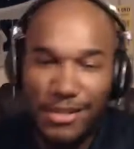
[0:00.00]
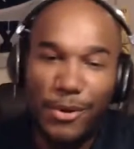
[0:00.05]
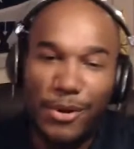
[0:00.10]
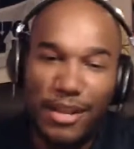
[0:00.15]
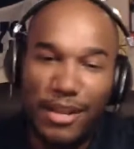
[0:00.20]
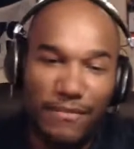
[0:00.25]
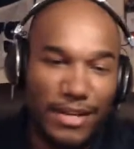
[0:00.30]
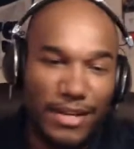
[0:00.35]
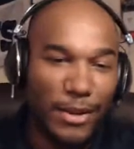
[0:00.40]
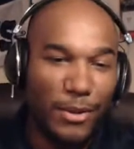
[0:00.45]
don't
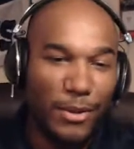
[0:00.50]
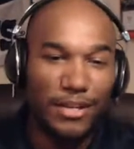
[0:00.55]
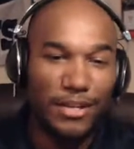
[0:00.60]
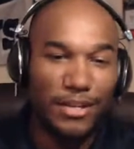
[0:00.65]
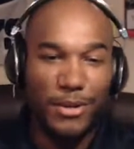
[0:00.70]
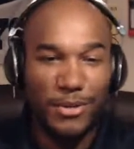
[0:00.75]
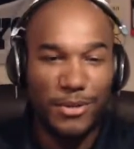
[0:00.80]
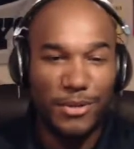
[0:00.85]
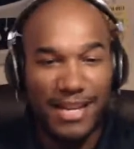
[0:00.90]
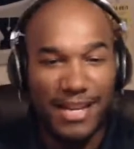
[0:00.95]
even know the
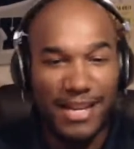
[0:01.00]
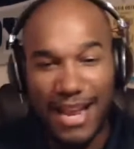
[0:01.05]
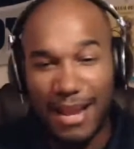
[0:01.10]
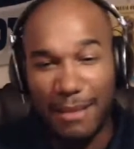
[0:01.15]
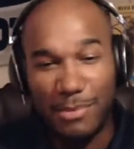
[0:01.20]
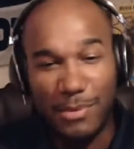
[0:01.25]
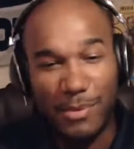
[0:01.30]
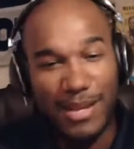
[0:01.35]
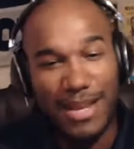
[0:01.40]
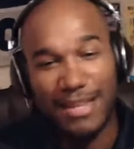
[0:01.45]
dudes'
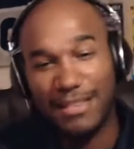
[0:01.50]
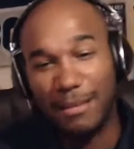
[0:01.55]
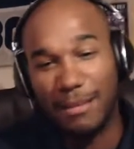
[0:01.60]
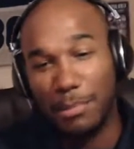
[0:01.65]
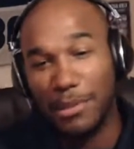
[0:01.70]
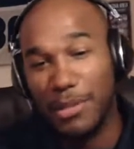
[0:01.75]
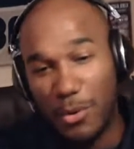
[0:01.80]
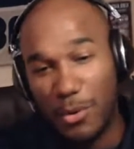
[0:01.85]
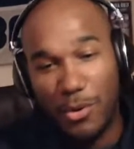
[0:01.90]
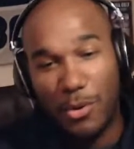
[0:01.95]
names. We got the
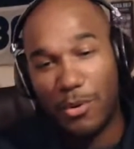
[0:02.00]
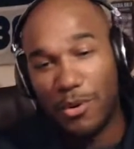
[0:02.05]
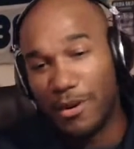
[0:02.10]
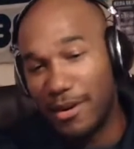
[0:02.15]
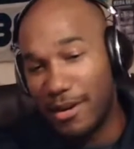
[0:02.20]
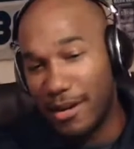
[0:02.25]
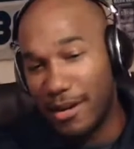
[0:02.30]
blue corner